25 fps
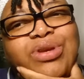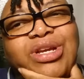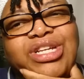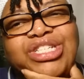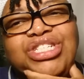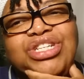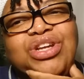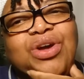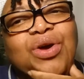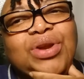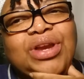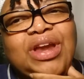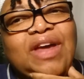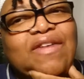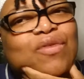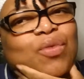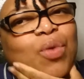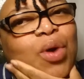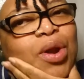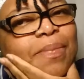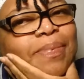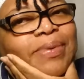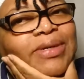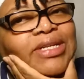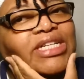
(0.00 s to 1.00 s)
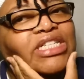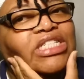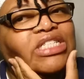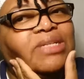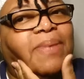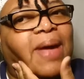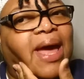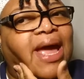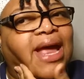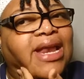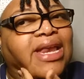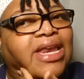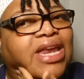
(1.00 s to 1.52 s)
doing that. She don't never want to
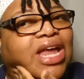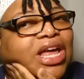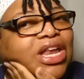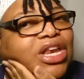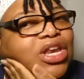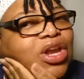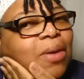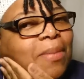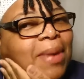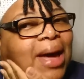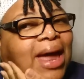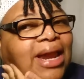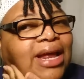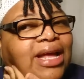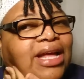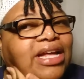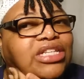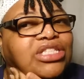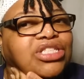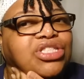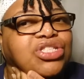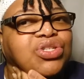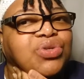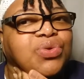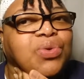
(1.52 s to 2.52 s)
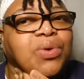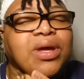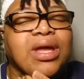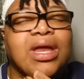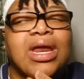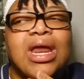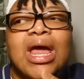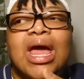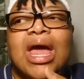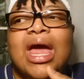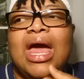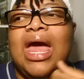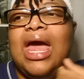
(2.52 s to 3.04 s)
participate in nothing nobody else doing.
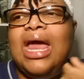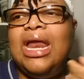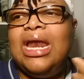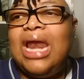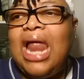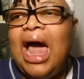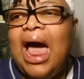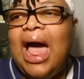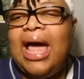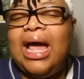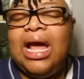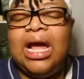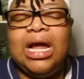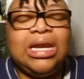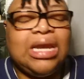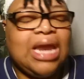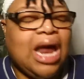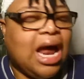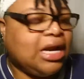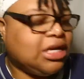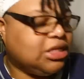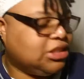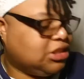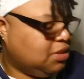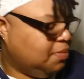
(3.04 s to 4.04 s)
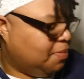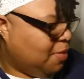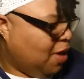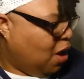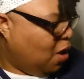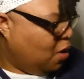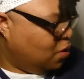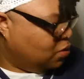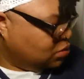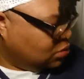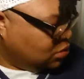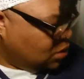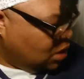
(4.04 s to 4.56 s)
And like Dr.
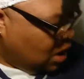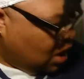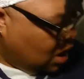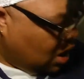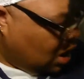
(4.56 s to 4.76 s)
Simone